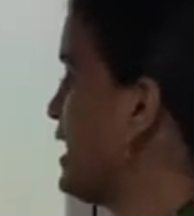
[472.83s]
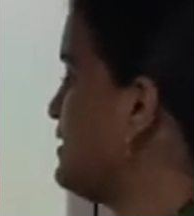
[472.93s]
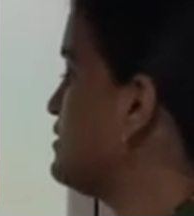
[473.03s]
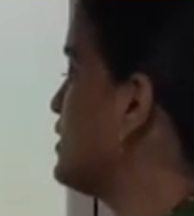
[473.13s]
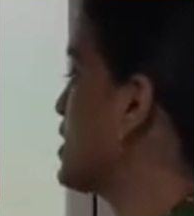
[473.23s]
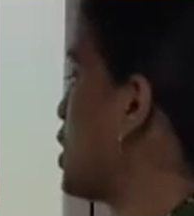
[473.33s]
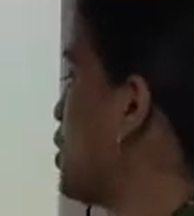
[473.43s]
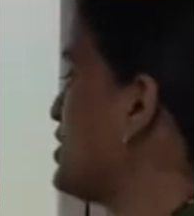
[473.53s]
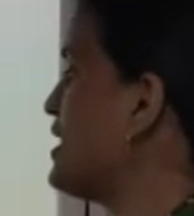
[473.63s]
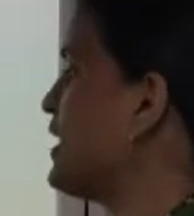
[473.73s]
end the
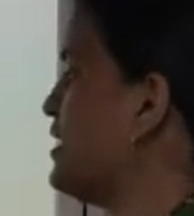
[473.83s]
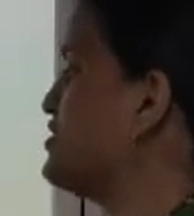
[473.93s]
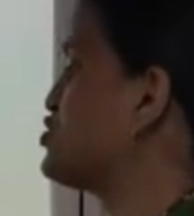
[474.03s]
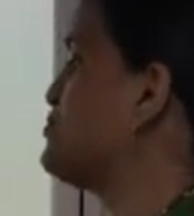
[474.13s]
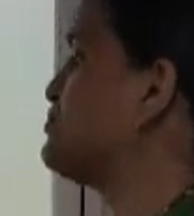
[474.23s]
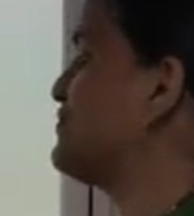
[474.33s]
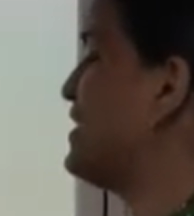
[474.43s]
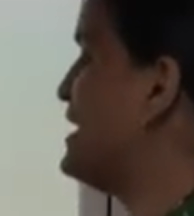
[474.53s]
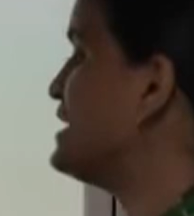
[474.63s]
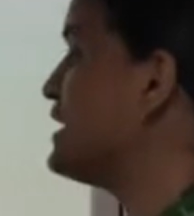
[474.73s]
chaotic condition
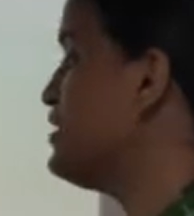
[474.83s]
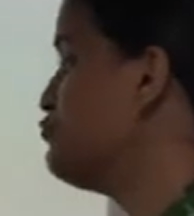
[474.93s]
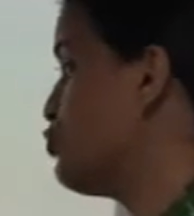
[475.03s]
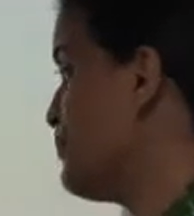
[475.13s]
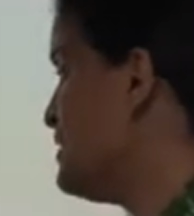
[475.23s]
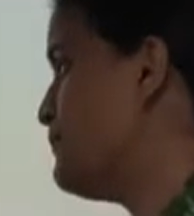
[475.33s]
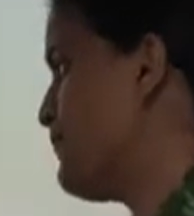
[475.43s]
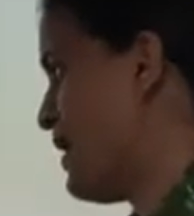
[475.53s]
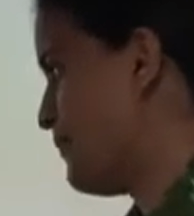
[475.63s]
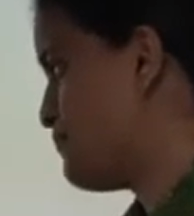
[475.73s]
prevailing in Roman
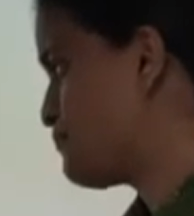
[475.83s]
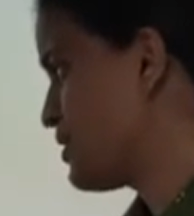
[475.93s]
Empire.